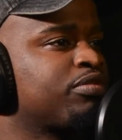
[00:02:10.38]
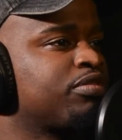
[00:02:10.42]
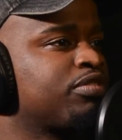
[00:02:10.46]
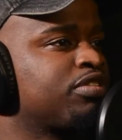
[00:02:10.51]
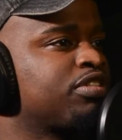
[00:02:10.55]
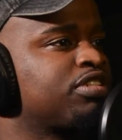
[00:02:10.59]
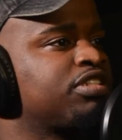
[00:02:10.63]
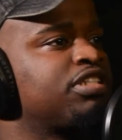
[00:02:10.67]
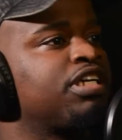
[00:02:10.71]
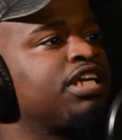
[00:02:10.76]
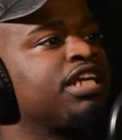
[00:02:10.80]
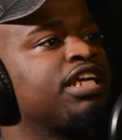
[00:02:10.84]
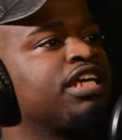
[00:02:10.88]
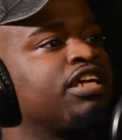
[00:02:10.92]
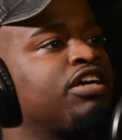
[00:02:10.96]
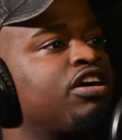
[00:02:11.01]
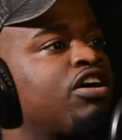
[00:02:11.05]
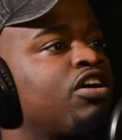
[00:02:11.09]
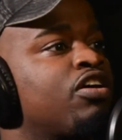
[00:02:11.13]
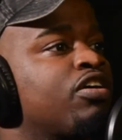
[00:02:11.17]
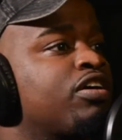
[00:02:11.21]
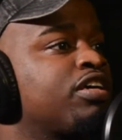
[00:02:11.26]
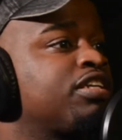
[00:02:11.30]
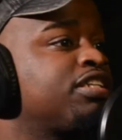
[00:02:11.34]
studying
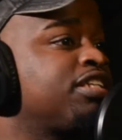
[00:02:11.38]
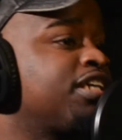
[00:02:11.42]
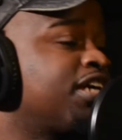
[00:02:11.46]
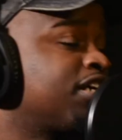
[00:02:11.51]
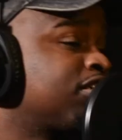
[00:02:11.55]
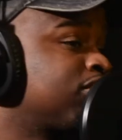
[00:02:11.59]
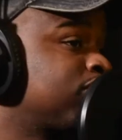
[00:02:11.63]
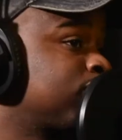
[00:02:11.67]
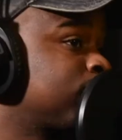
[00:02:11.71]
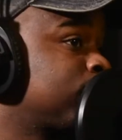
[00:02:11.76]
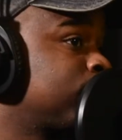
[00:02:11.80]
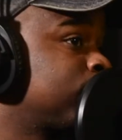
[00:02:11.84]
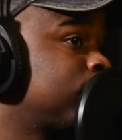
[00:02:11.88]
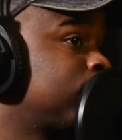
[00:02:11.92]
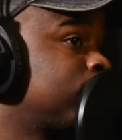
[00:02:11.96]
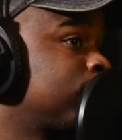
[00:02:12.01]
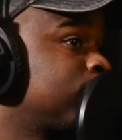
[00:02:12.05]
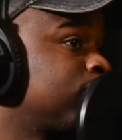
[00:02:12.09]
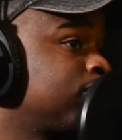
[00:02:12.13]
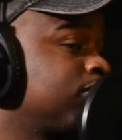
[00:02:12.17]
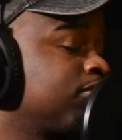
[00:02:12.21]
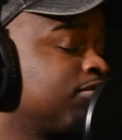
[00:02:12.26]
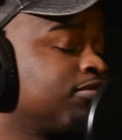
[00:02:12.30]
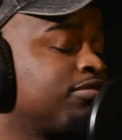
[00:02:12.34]
architectural
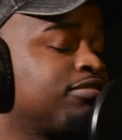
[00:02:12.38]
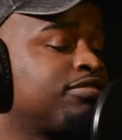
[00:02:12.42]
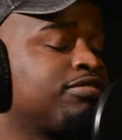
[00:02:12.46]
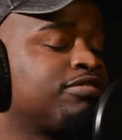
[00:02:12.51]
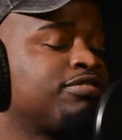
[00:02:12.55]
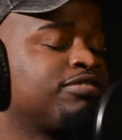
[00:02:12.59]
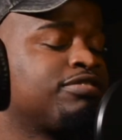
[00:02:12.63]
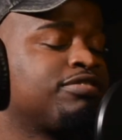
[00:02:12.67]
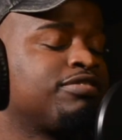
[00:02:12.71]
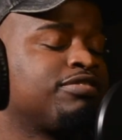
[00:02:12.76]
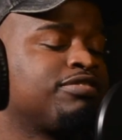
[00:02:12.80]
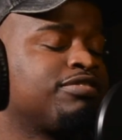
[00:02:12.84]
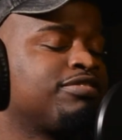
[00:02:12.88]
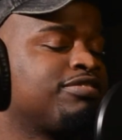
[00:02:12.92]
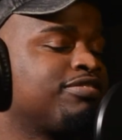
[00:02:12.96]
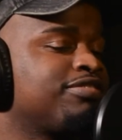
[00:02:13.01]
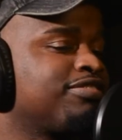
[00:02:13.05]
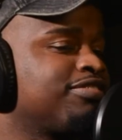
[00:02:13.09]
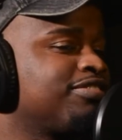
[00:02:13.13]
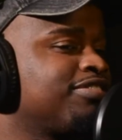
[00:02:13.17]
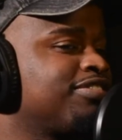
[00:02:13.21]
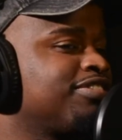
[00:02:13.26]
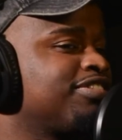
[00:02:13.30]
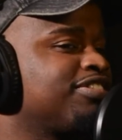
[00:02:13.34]

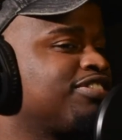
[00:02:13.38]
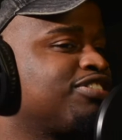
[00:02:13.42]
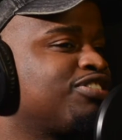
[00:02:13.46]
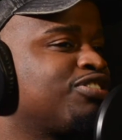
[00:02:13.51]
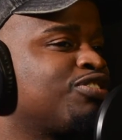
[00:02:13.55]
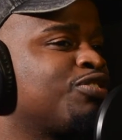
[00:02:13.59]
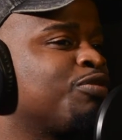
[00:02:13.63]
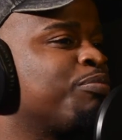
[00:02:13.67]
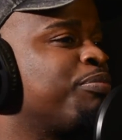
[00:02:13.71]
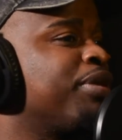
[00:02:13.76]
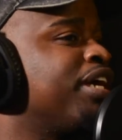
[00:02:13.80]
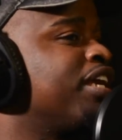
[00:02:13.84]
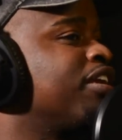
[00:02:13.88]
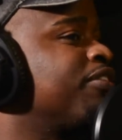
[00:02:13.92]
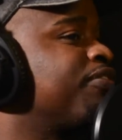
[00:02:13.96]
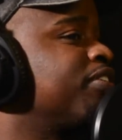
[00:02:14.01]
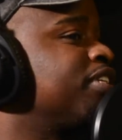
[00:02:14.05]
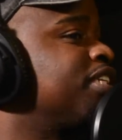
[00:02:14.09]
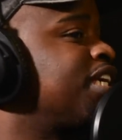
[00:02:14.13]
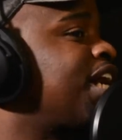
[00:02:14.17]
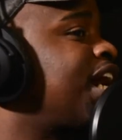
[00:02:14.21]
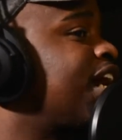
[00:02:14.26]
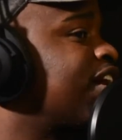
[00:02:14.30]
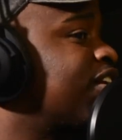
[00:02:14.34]
to being a
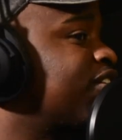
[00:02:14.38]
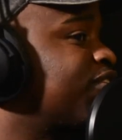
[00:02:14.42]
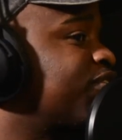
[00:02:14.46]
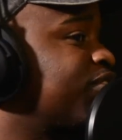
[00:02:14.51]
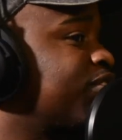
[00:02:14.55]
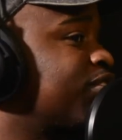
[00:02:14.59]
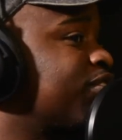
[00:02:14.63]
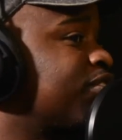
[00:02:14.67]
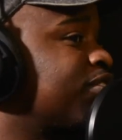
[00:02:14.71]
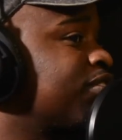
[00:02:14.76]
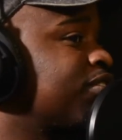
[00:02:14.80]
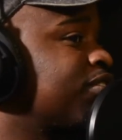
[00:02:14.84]
photographer.